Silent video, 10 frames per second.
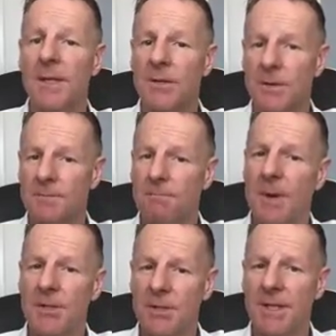so it's
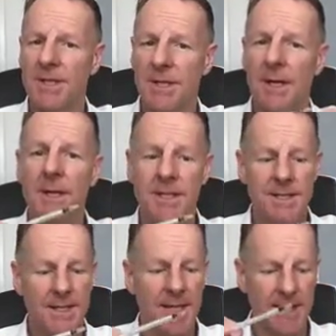much easier
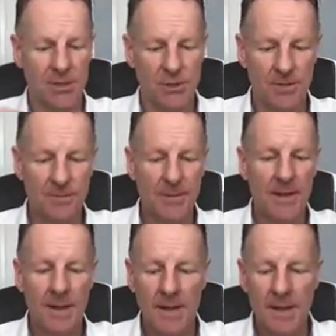to gauge.
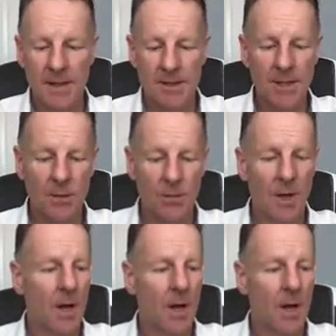So